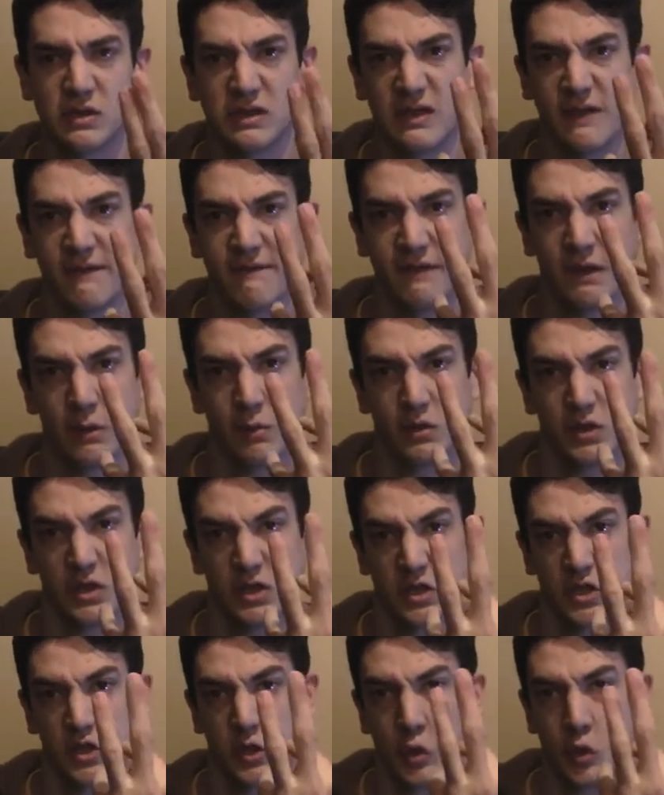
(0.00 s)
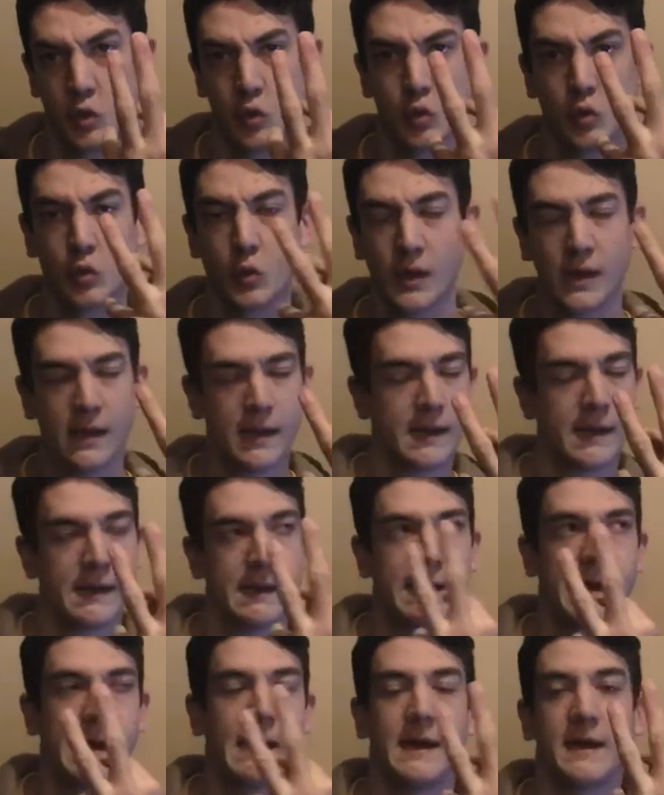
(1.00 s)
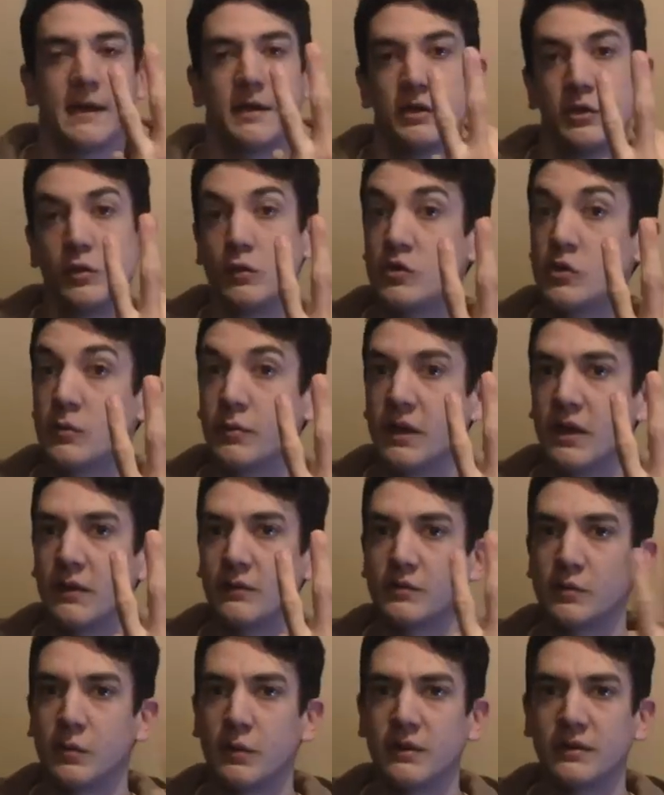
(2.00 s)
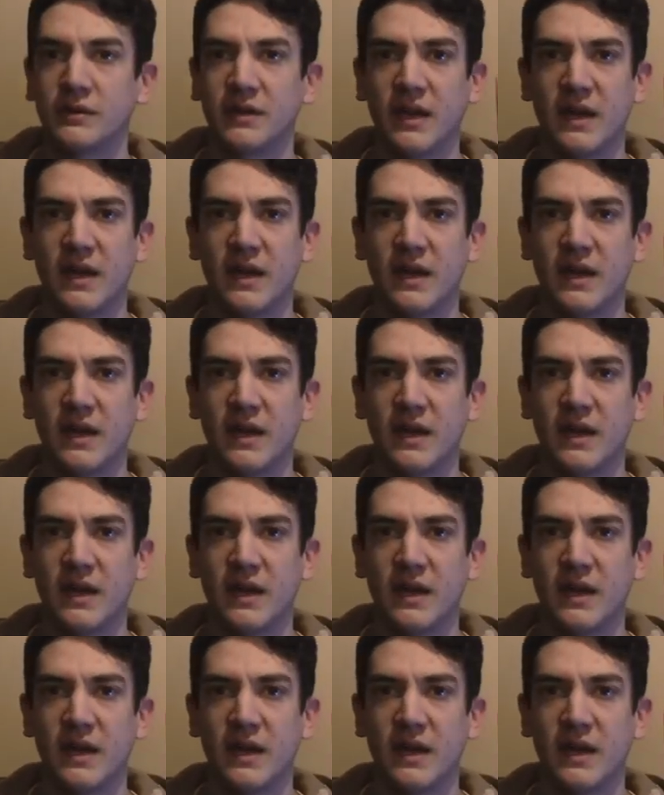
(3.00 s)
I found two YouTube accounts where